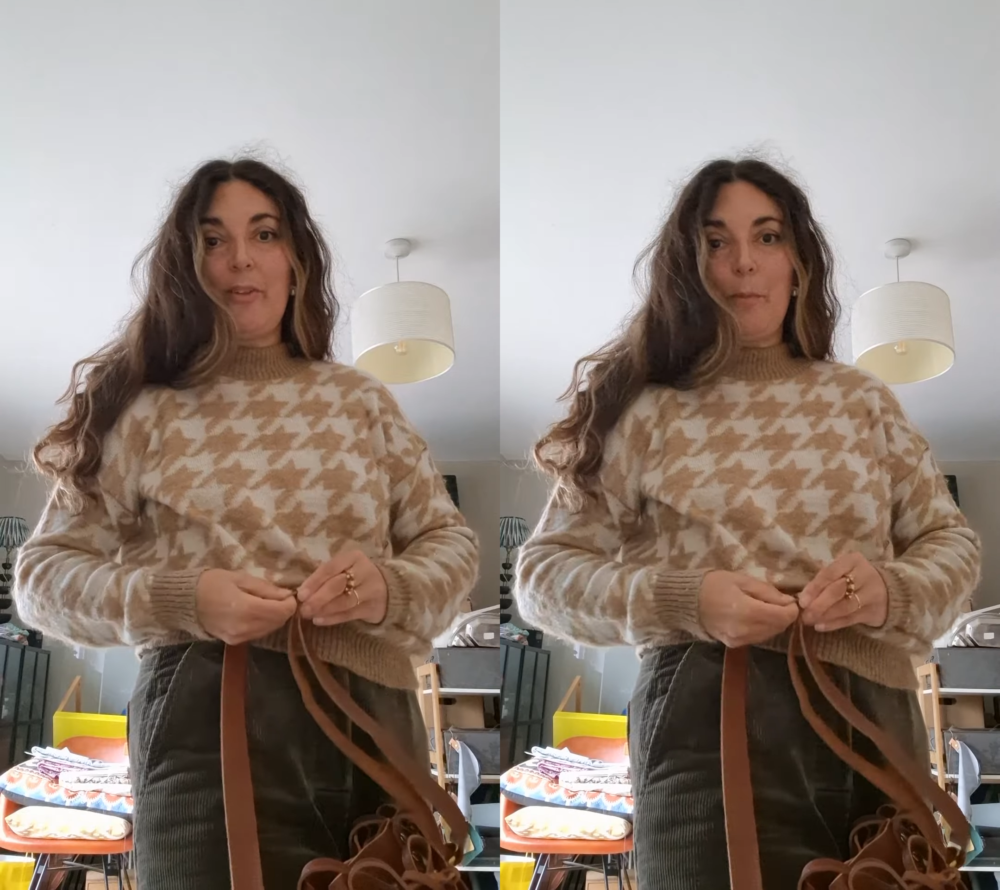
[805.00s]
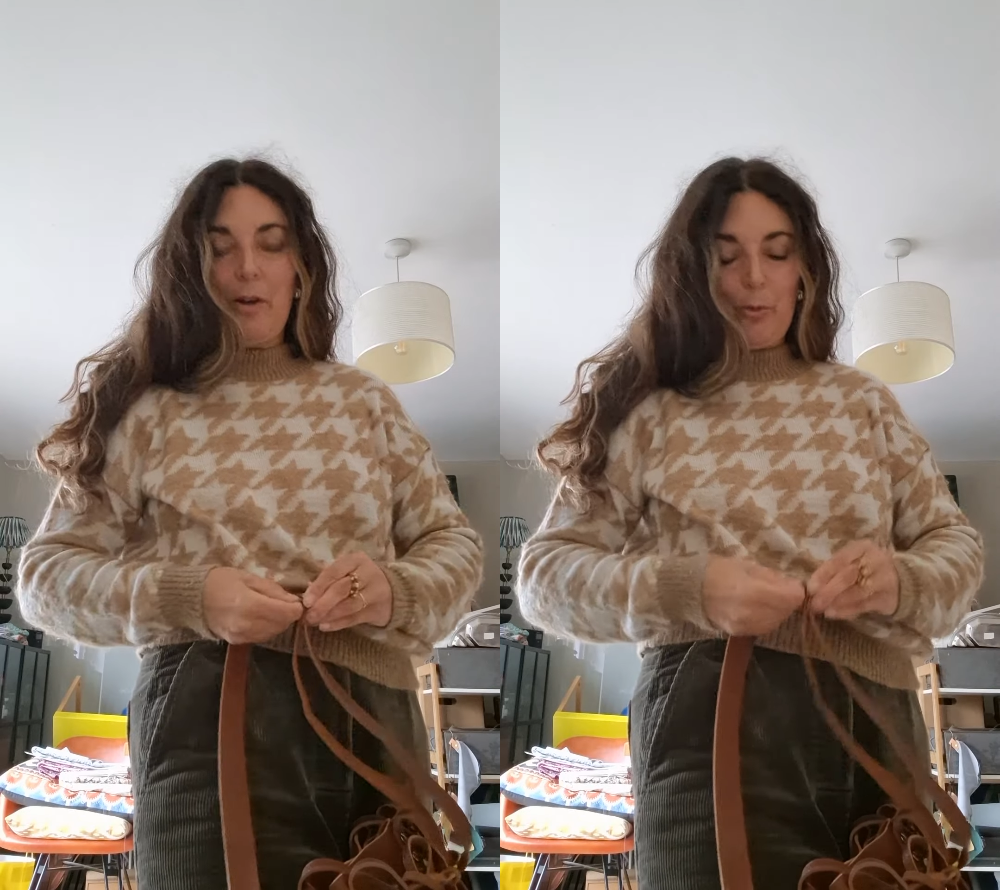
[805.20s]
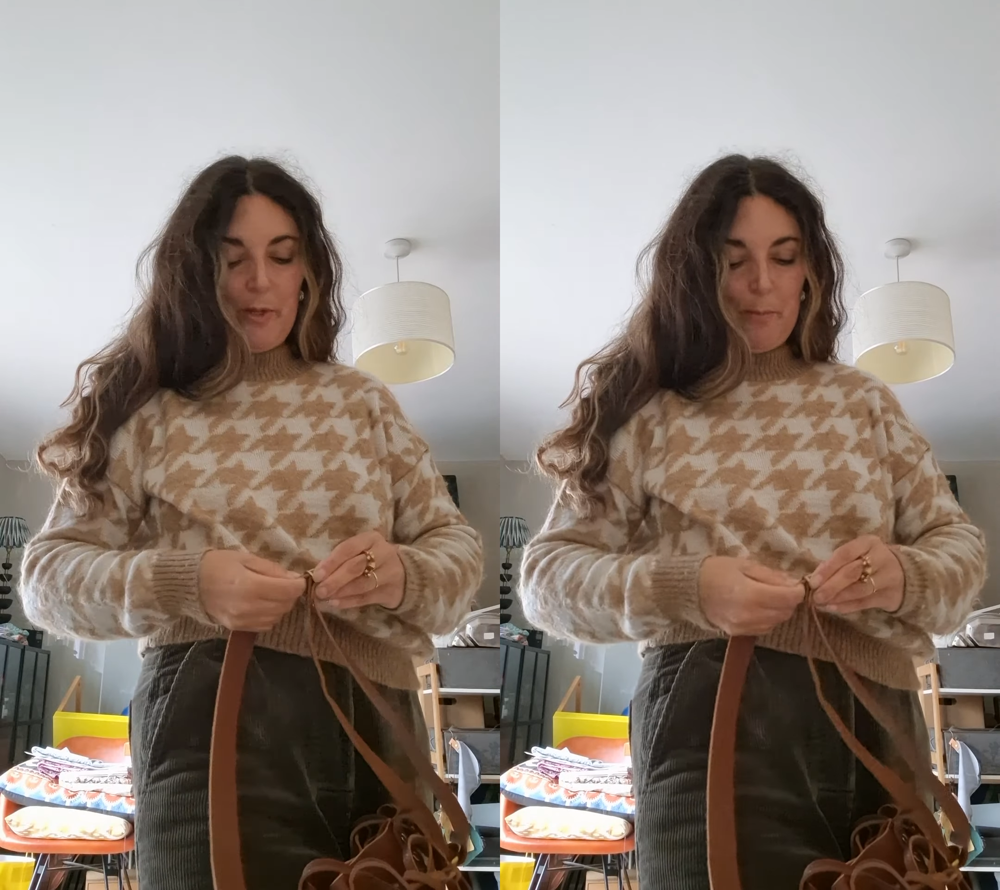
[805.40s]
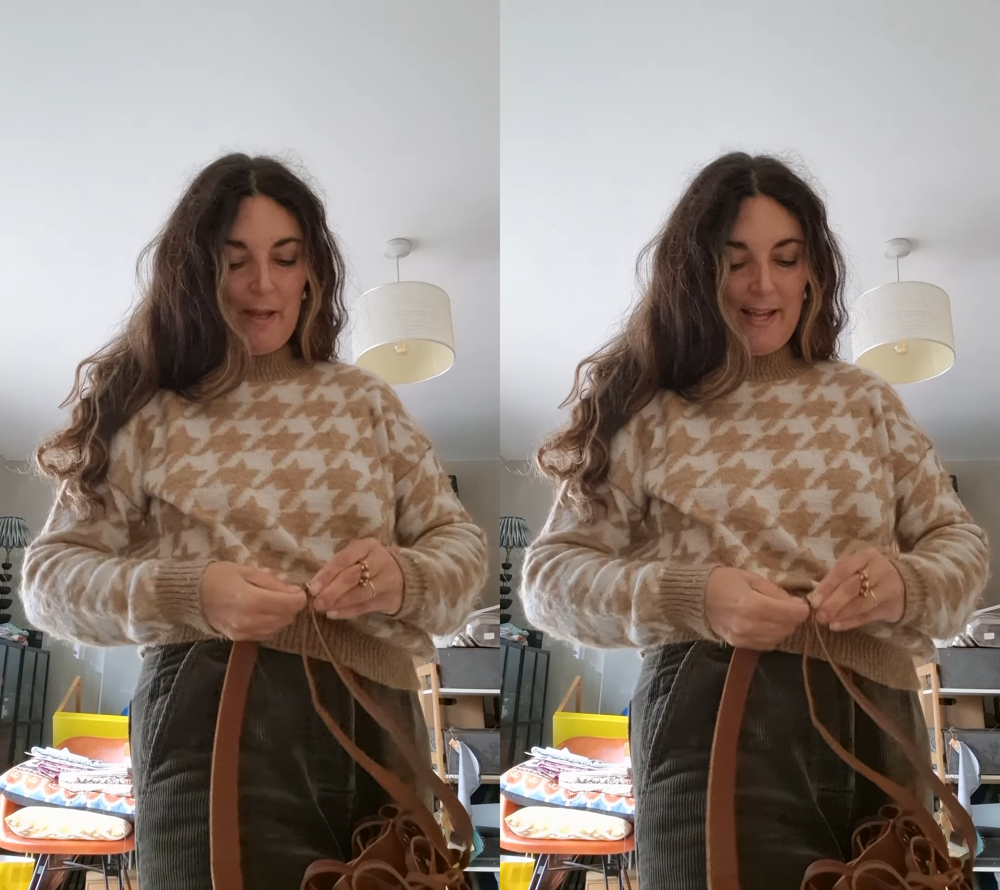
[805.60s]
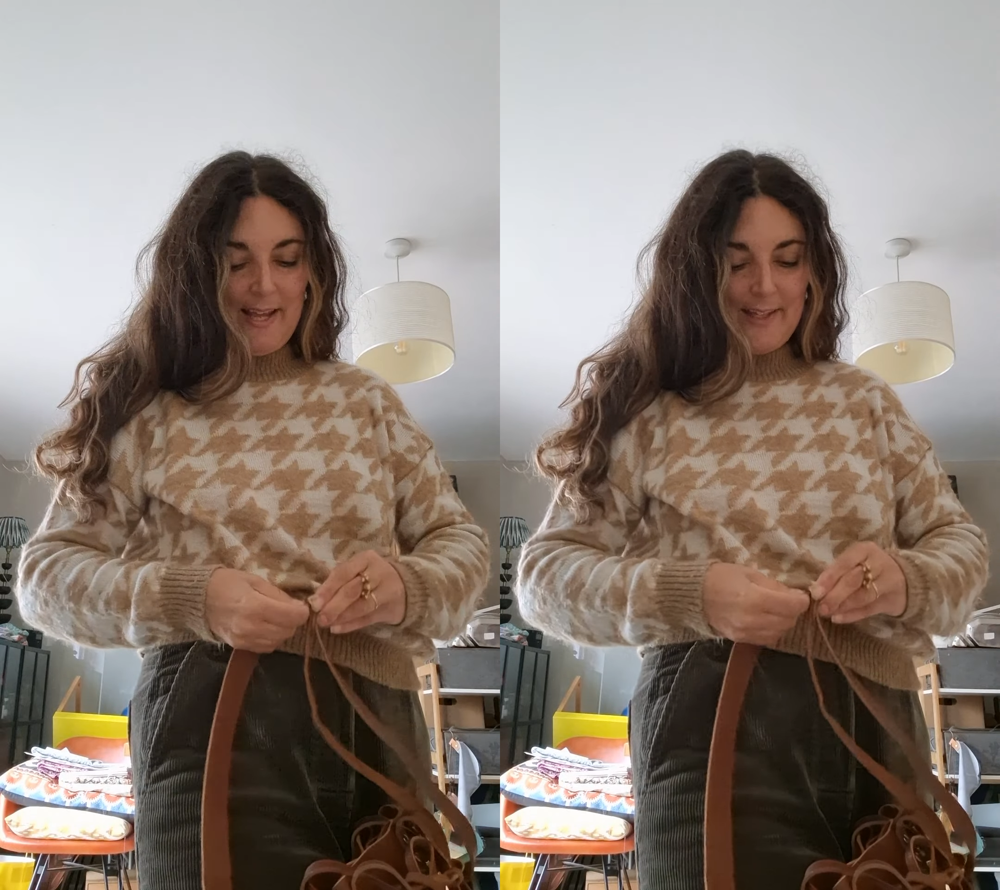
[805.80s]
the Markwick
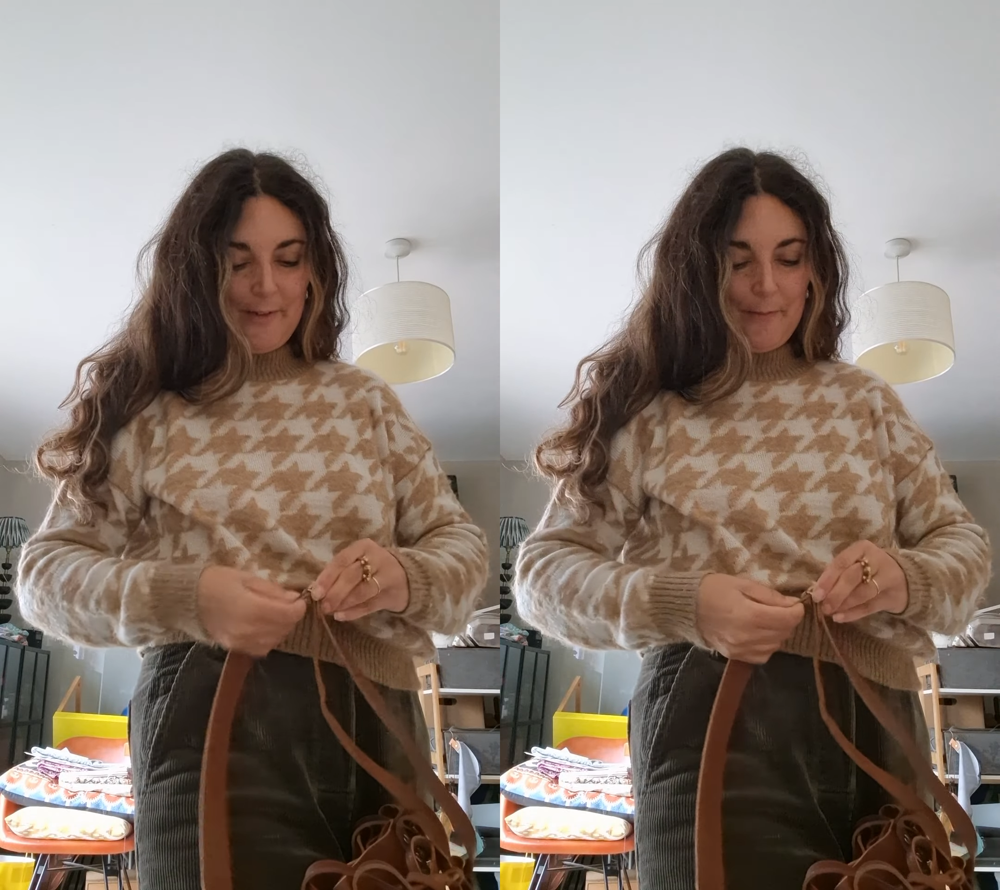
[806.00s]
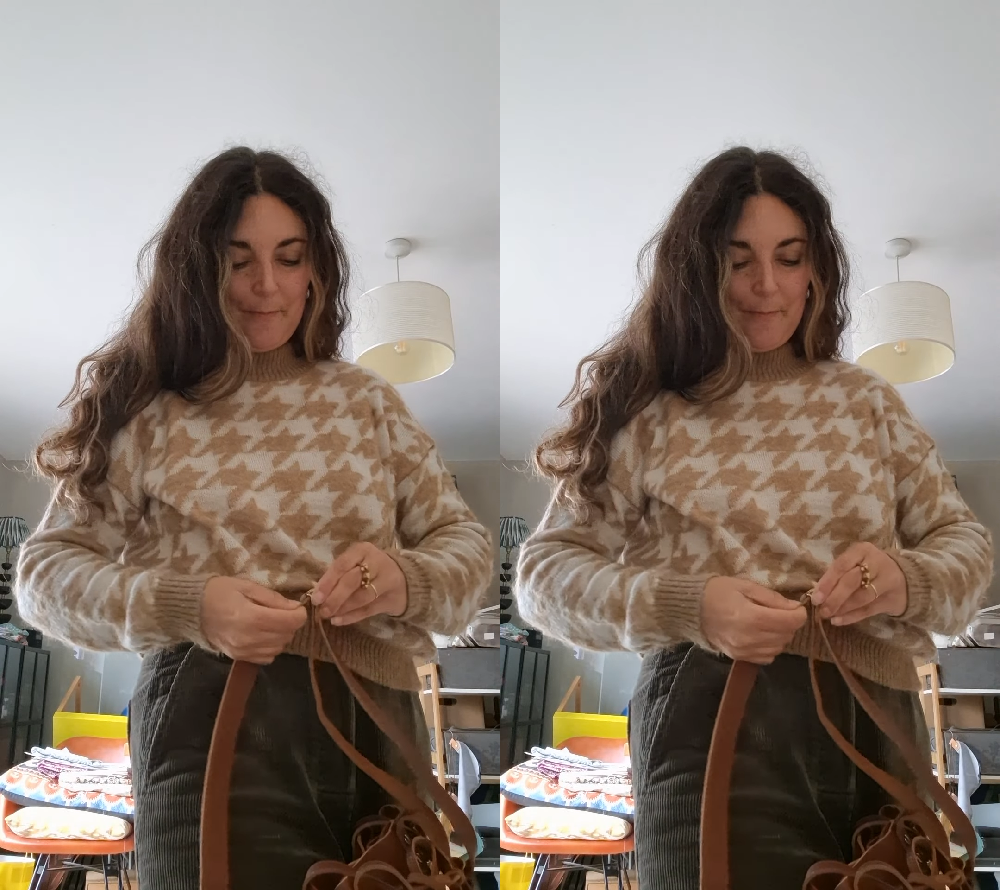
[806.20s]
bag,